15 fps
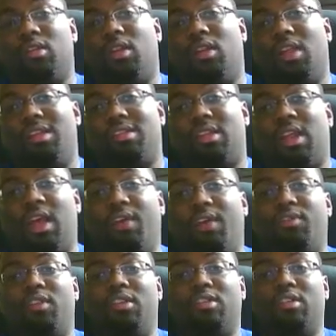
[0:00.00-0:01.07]
less than
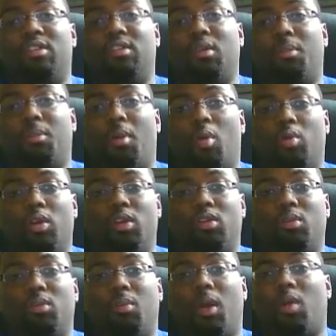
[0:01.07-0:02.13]
half-decent
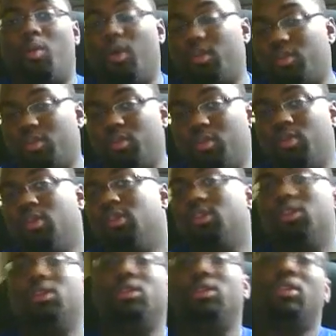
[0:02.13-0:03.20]
opponent, Mike Wessel.
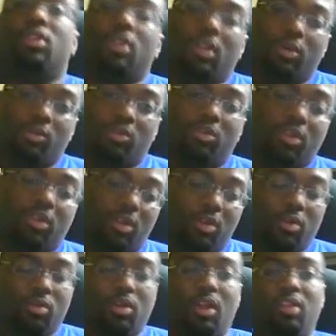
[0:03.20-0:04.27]
It was
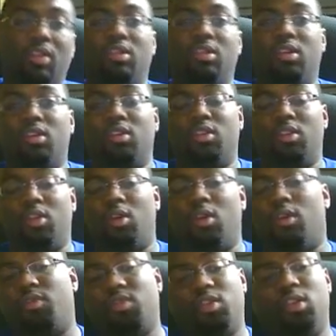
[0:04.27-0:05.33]
nice seeing you in the
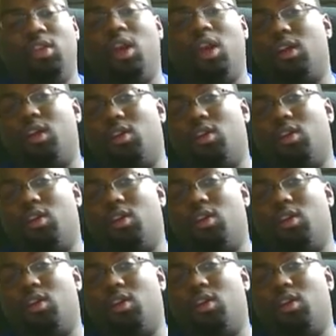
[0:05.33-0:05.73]
UFC. Got to